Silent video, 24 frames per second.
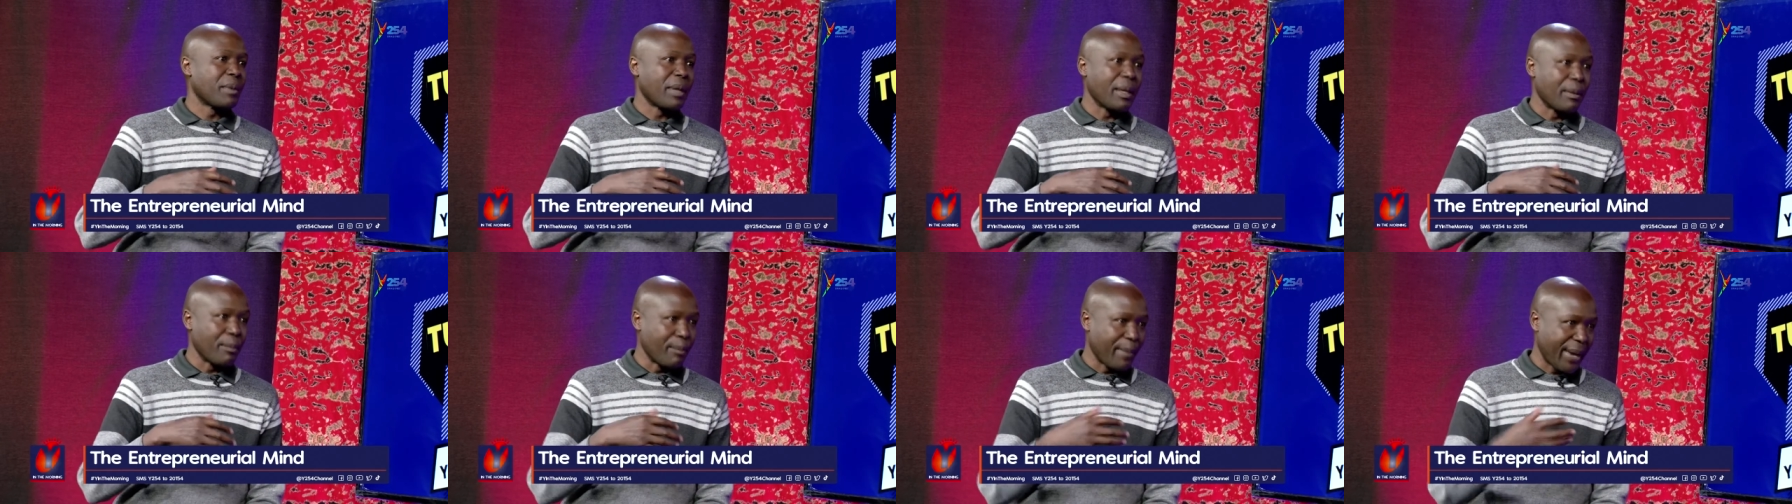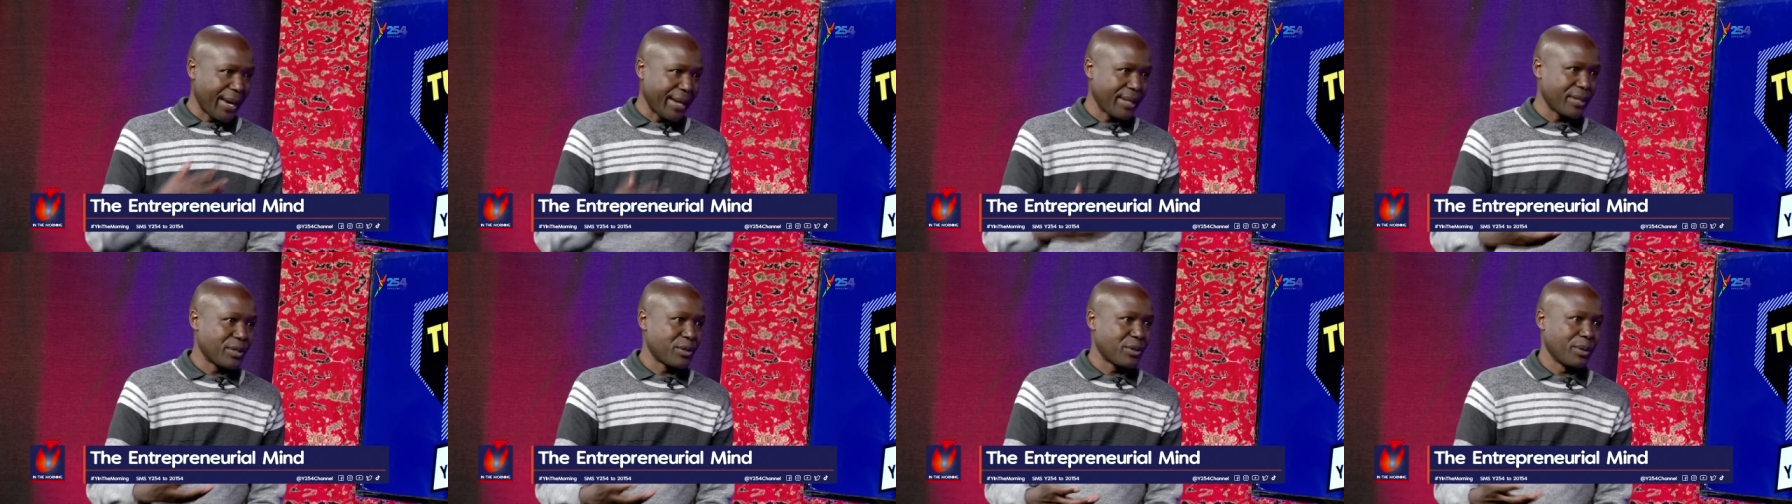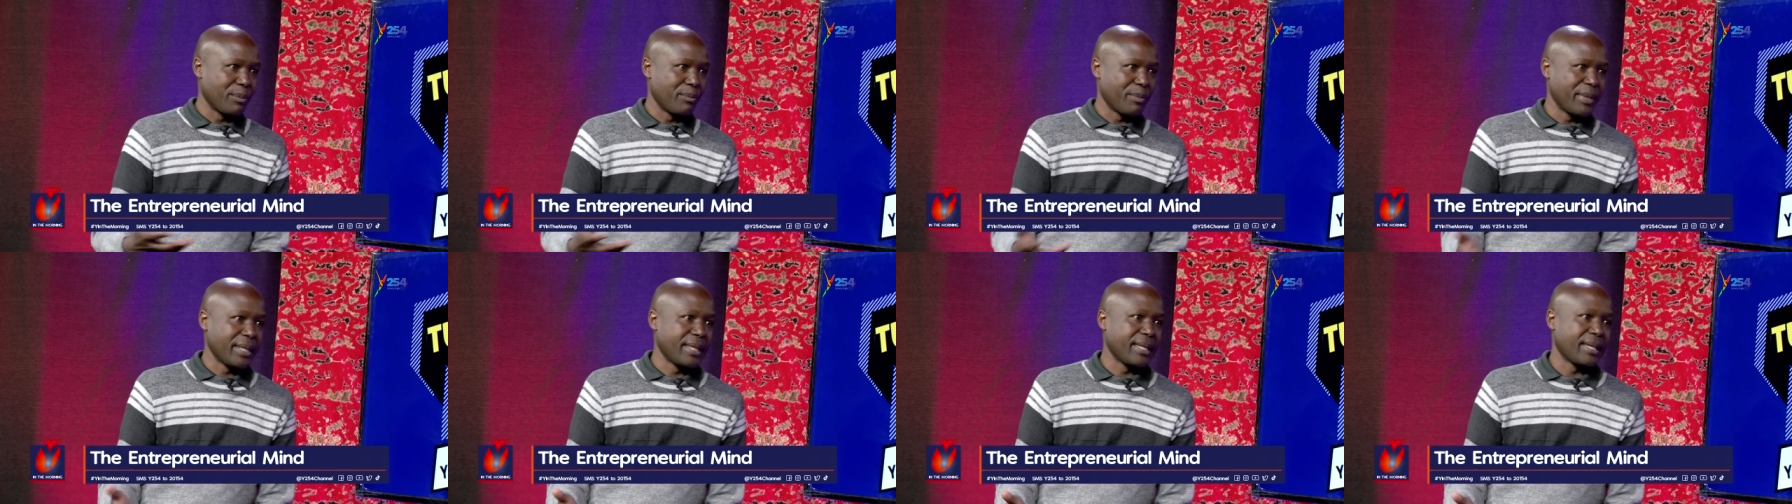the
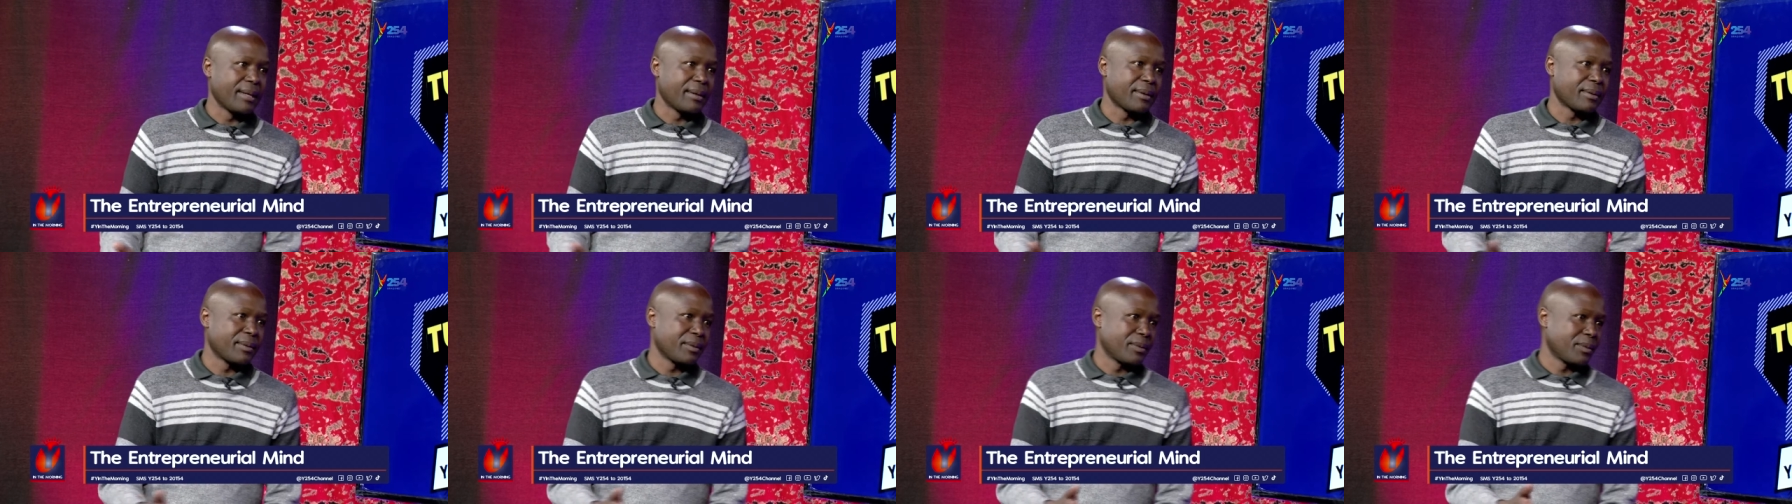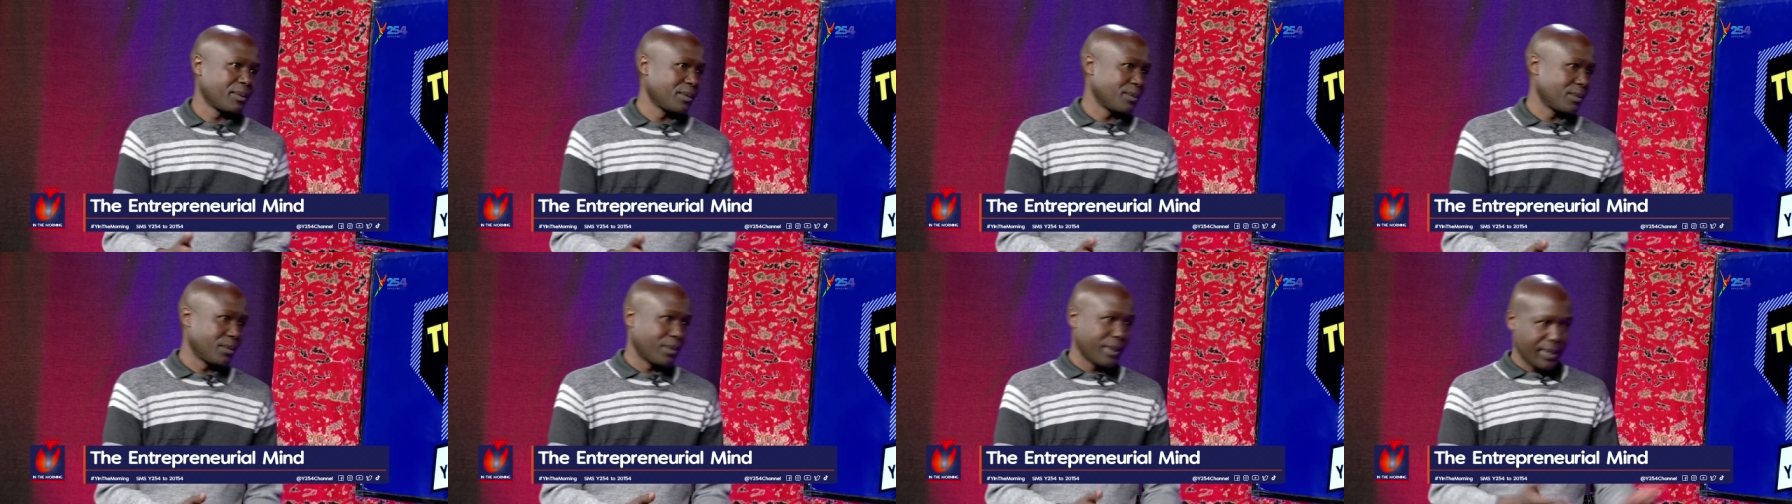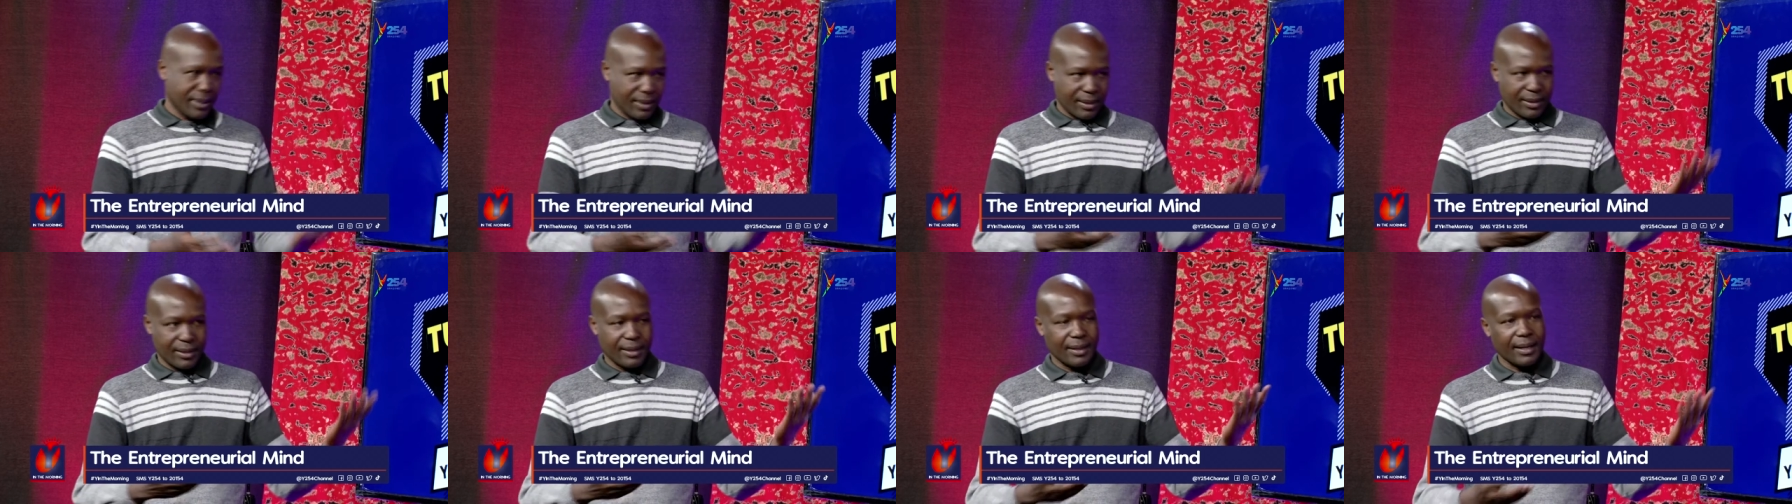mainstream media,
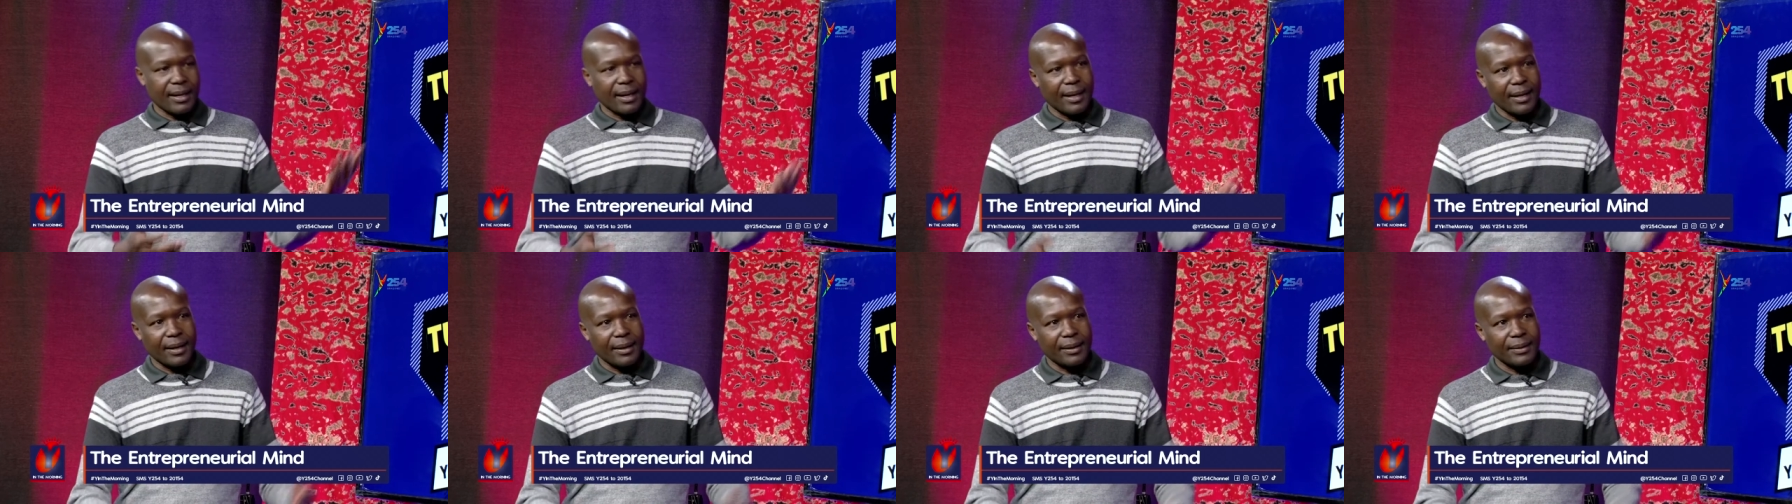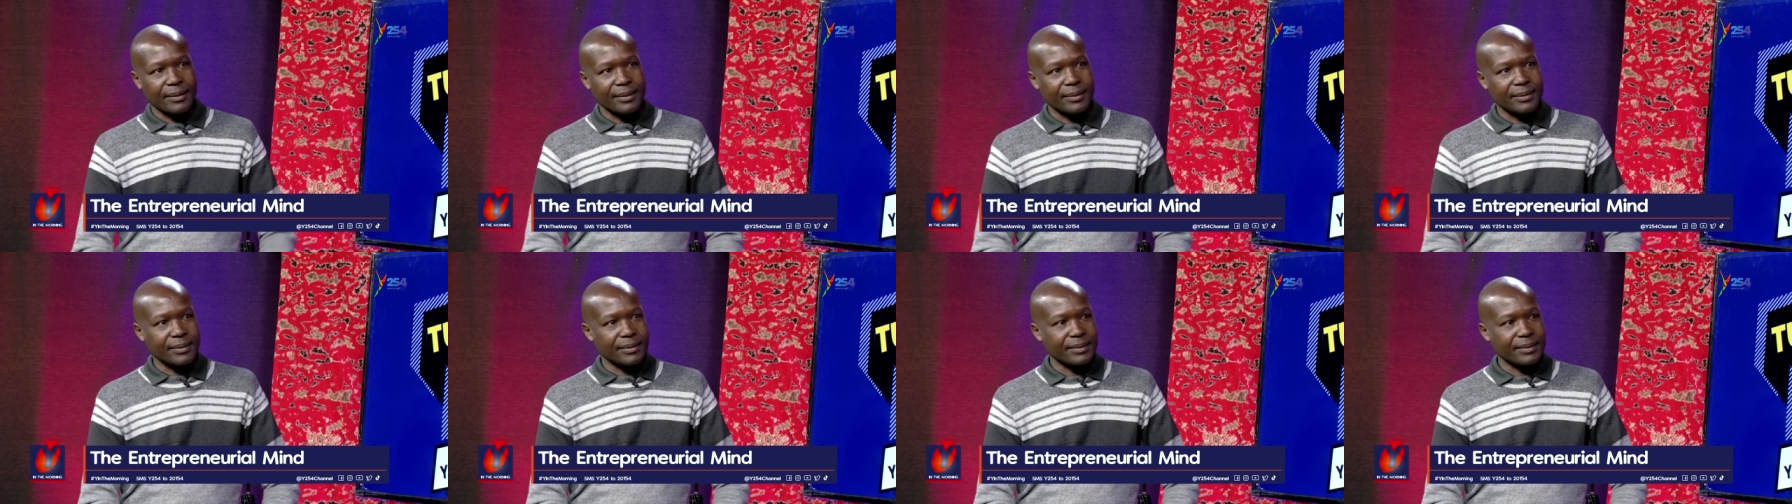which uh,